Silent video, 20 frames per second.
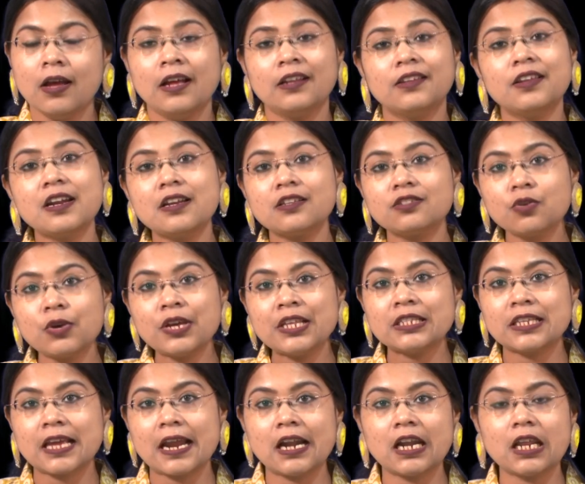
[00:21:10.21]
there is no
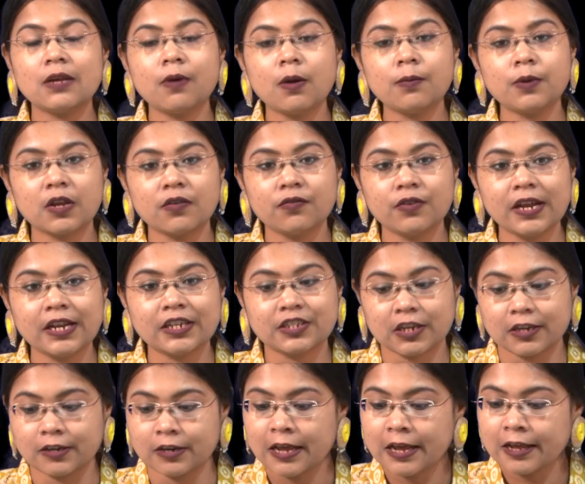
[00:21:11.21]
incentive of
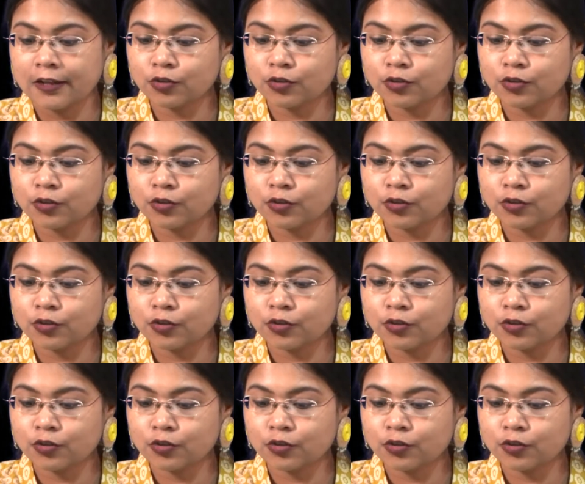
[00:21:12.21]
deviation.